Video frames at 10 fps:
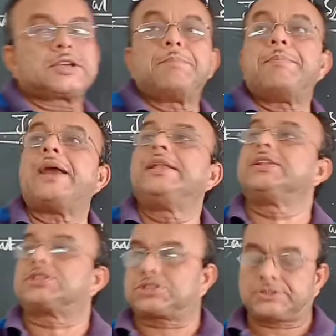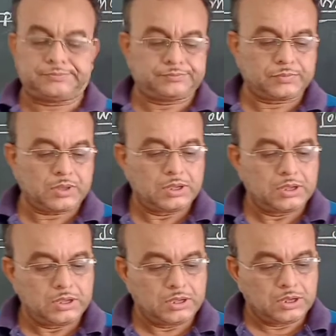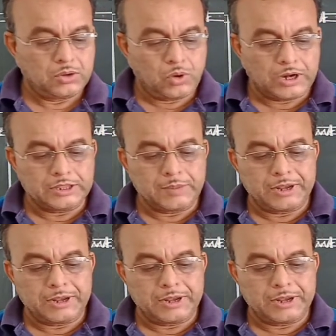some balance. What are the